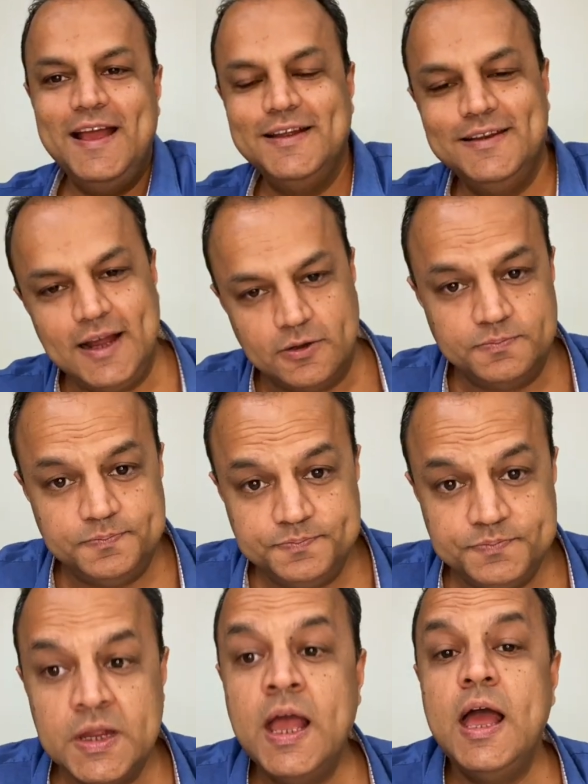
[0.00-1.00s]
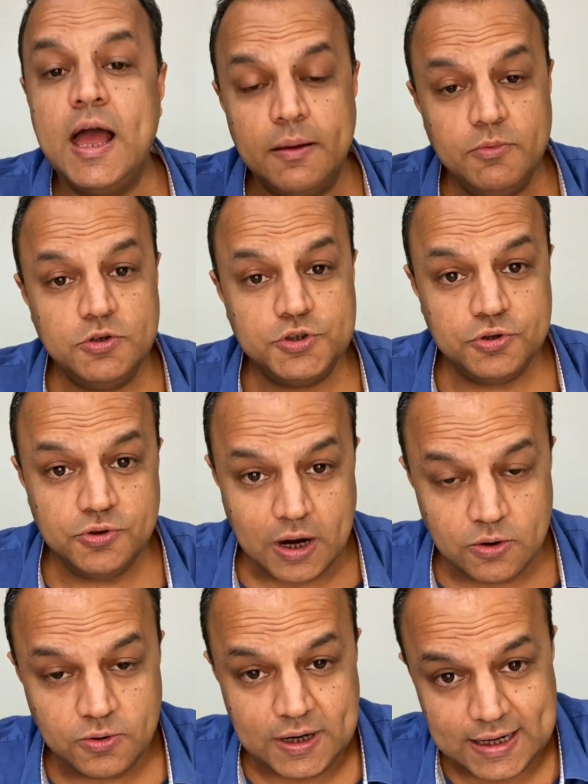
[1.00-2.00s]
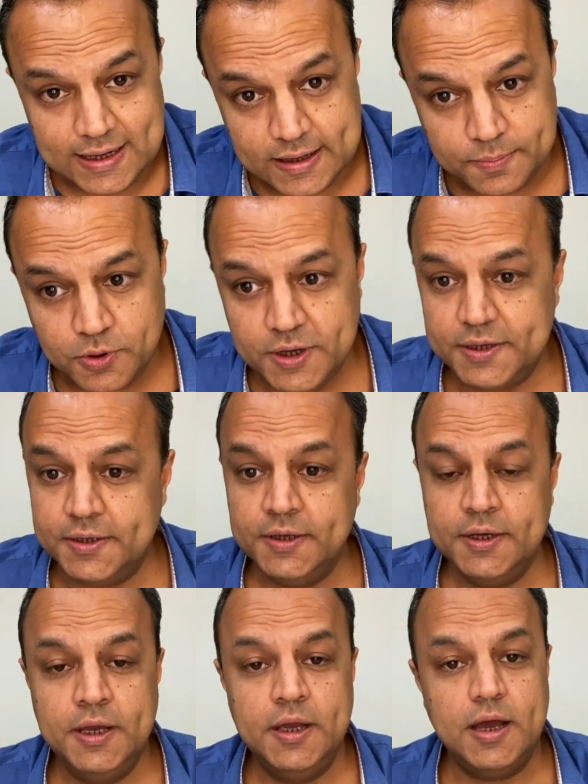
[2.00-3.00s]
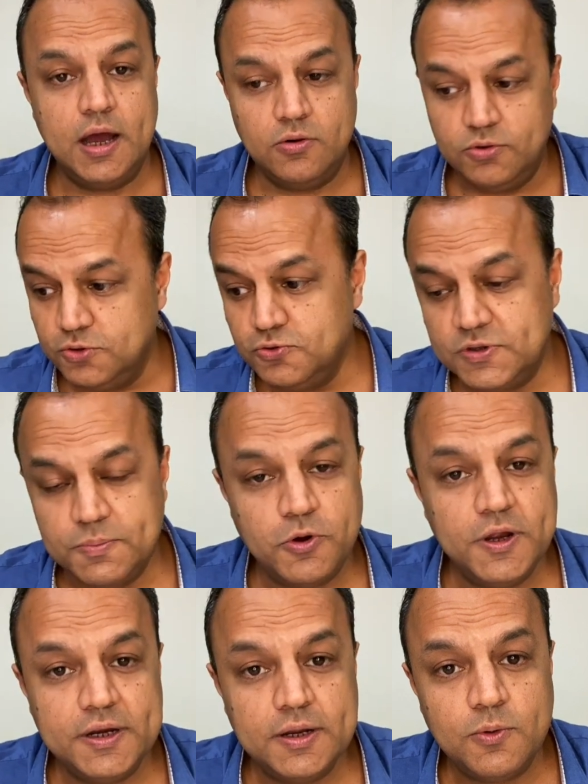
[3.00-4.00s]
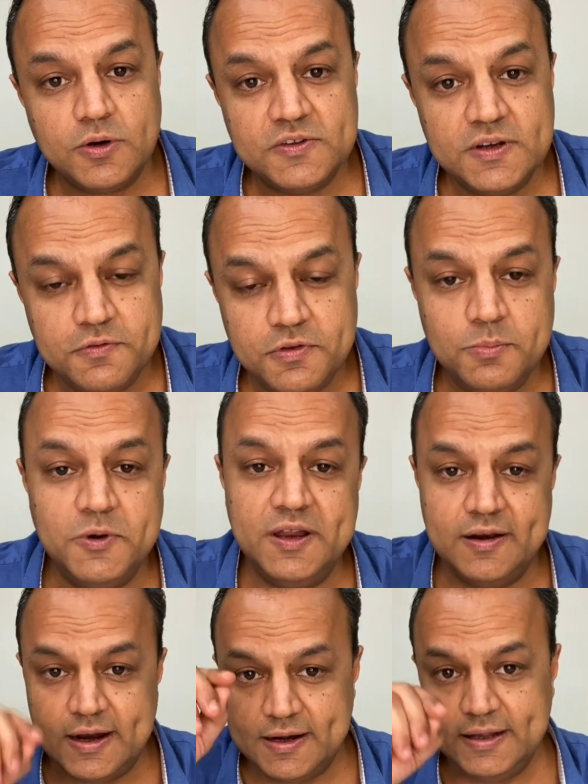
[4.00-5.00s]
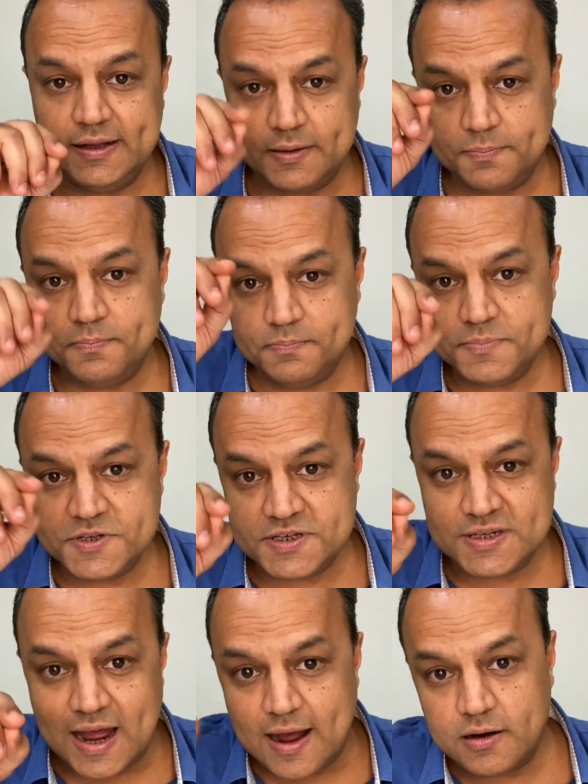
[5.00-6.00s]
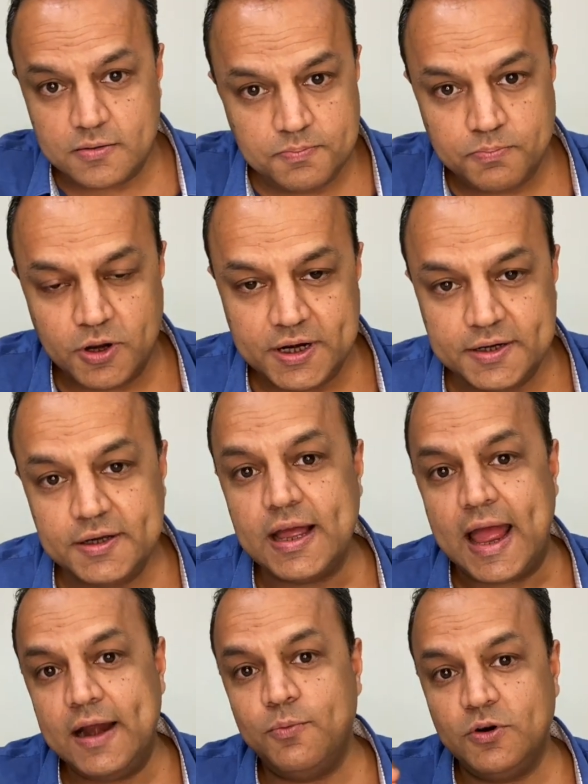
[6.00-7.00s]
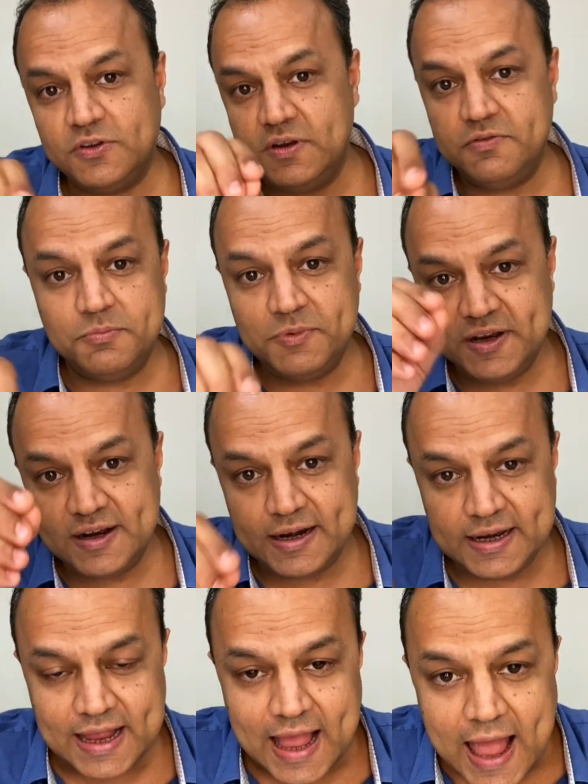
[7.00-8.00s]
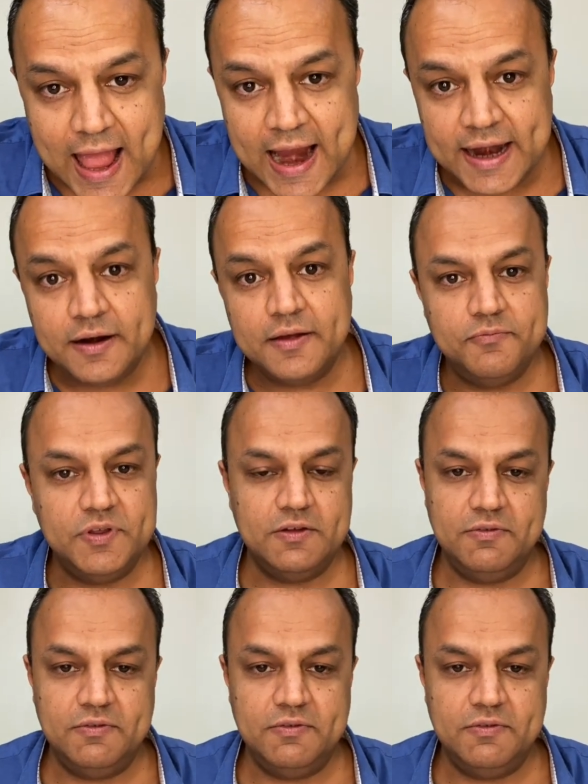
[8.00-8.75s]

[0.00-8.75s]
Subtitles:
Now, I'm going to show you how to declare a pointer, how to use a pointer, what's the difference between writing that star pointer and what's the difference between writing and with a